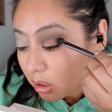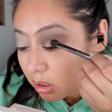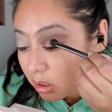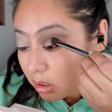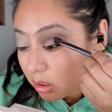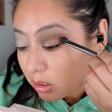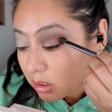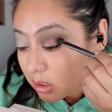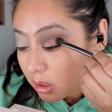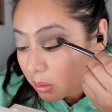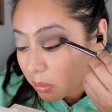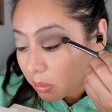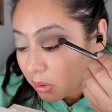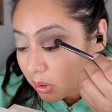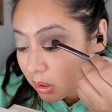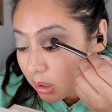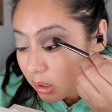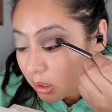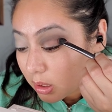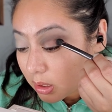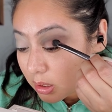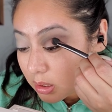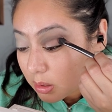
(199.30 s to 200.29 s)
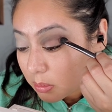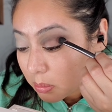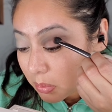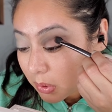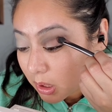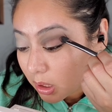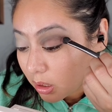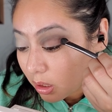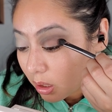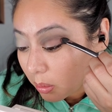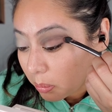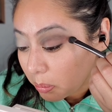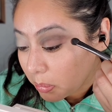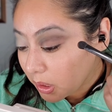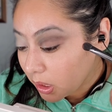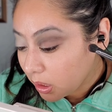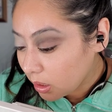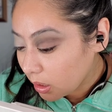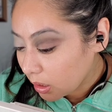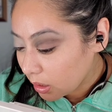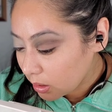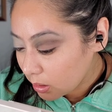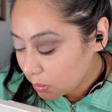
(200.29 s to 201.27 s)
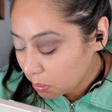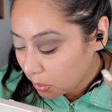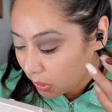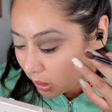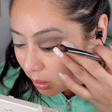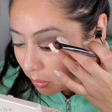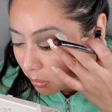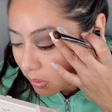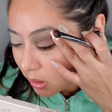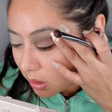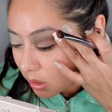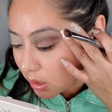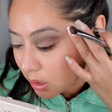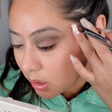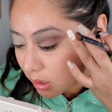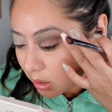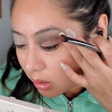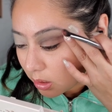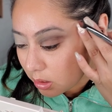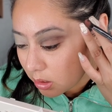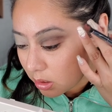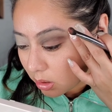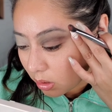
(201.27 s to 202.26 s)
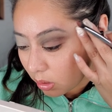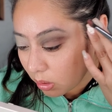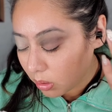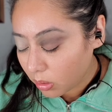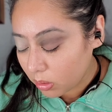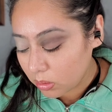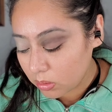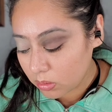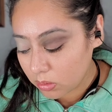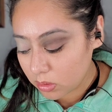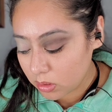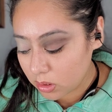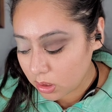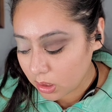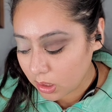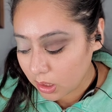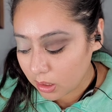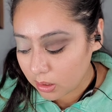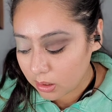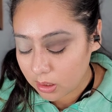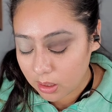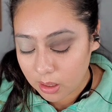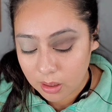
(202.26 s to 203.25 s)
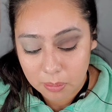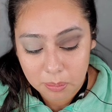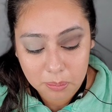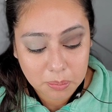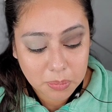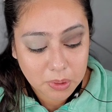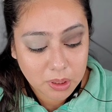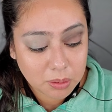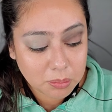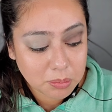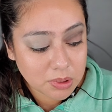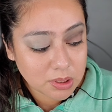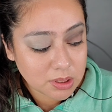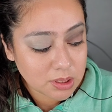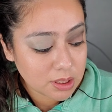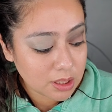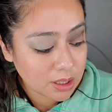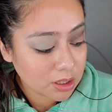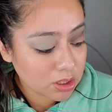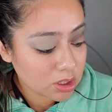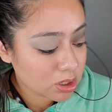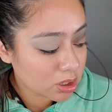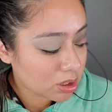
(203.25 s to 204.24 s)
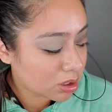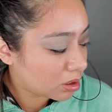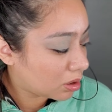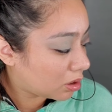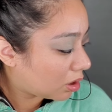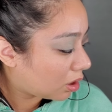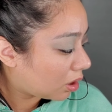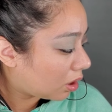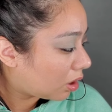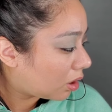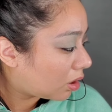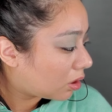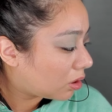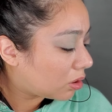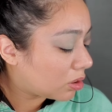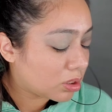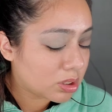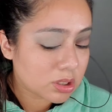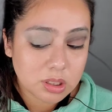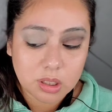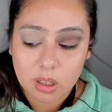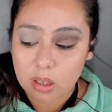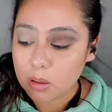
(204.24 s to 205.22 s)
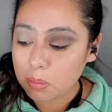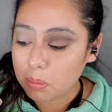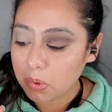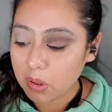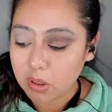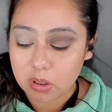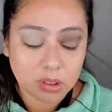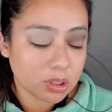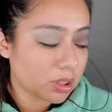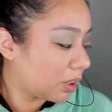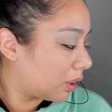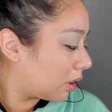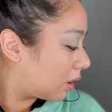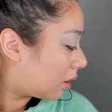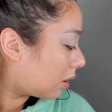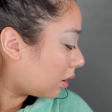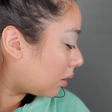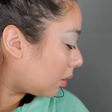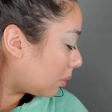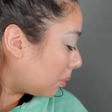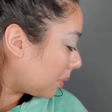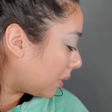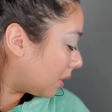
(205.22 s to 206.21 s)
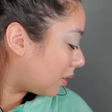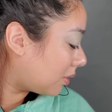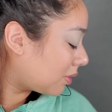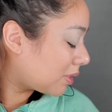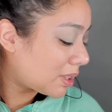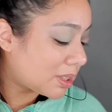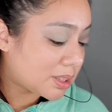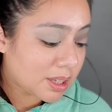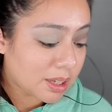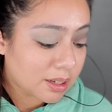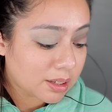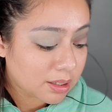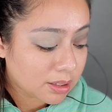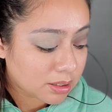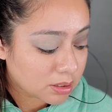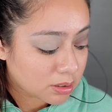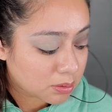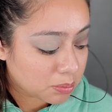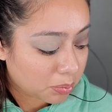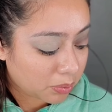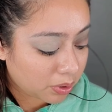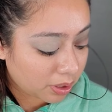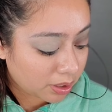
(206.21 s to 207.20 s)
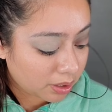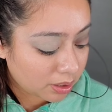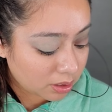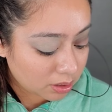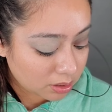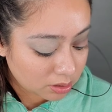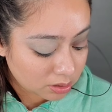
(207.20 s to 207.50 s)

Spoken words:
Now some of these may not be as pigmented, so to get that pigmentation, you just gotta put like a little bit of setting spray.